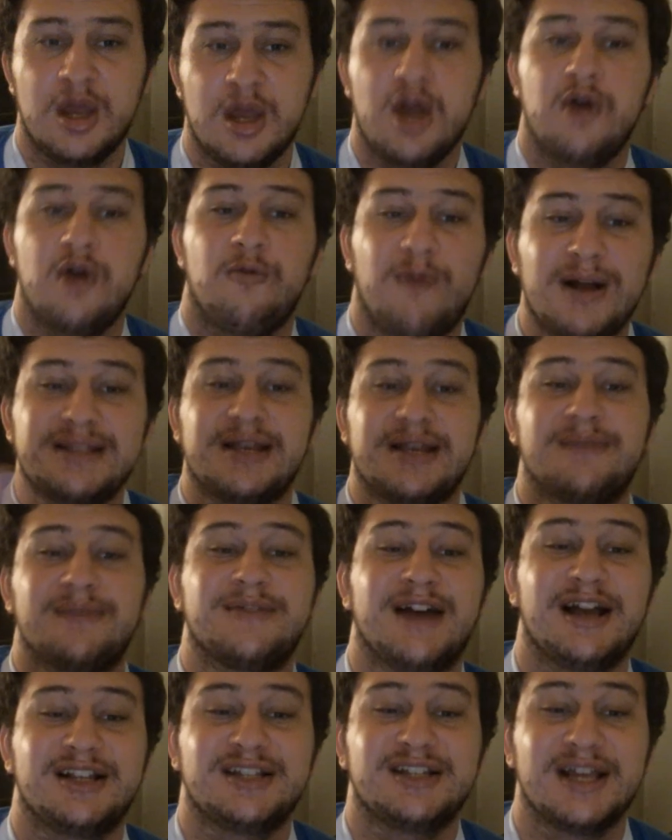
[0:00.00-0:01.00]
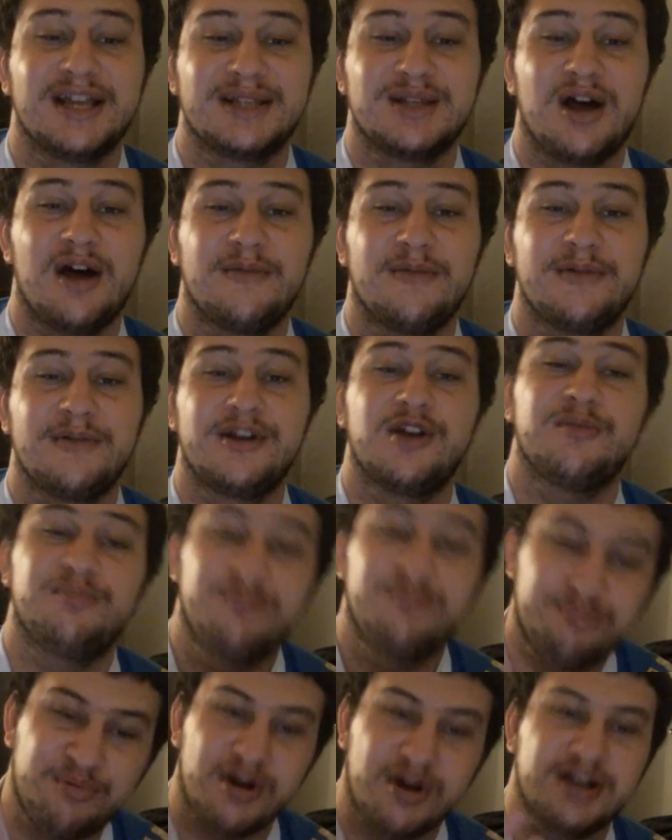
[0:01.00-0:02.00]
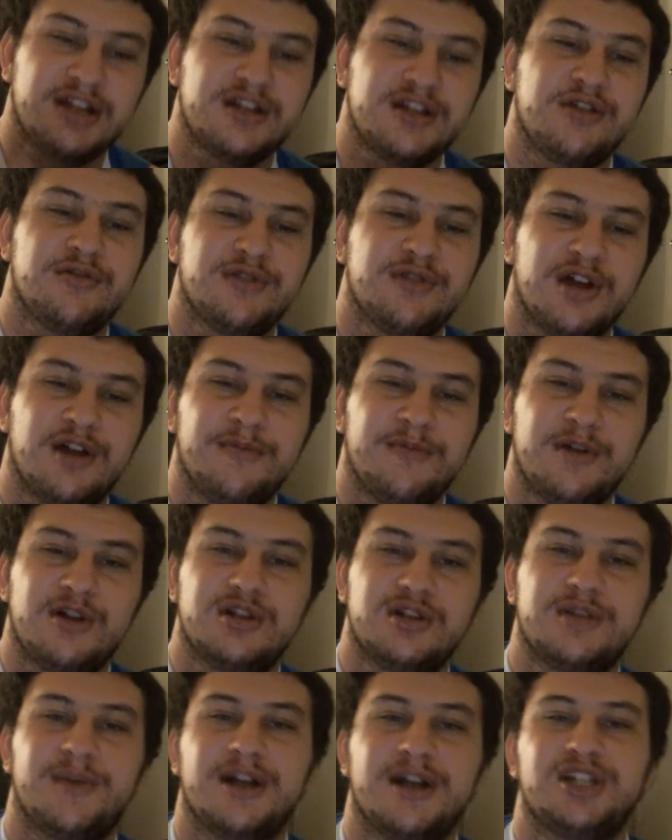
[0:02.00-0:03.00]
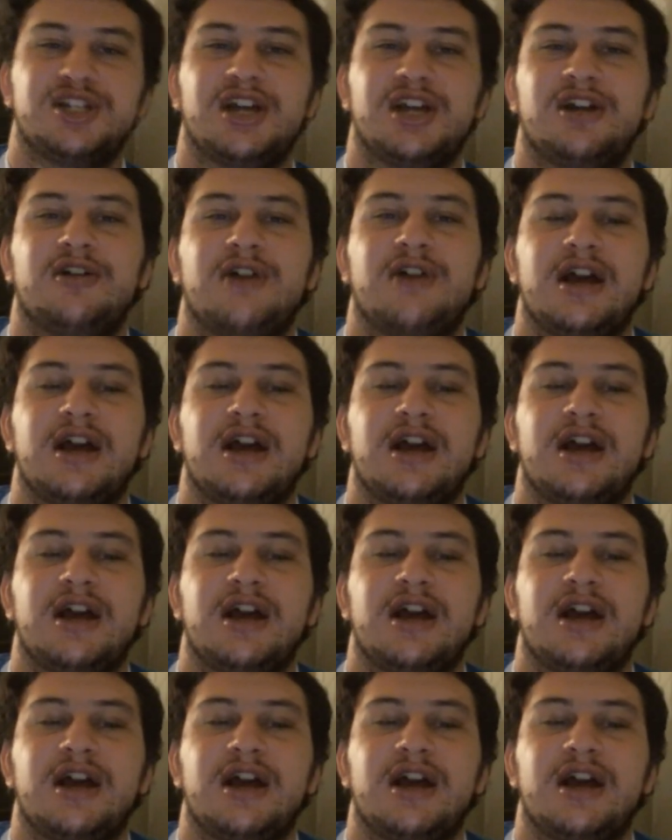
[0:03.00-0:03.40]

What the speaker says: What's up, guys? Chase Oliver here, bringing you another video to my channel,